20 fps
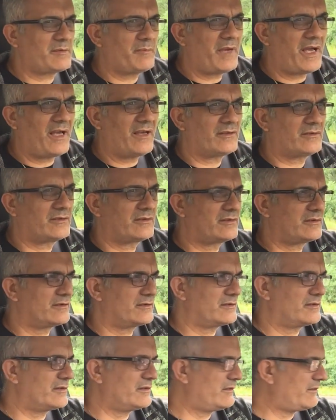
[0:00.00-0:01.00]
amount
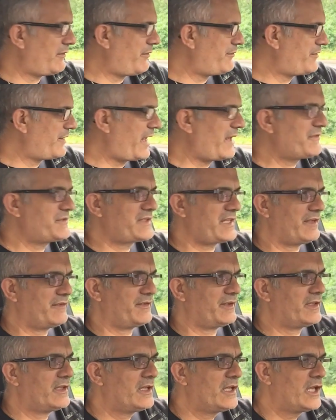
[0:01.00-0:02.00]
of life
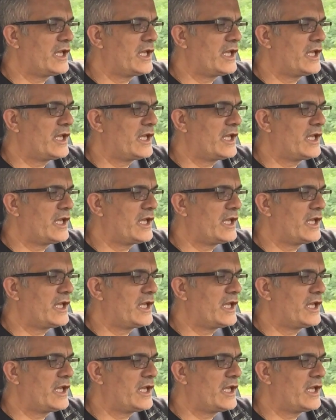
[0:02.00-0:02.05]
saving.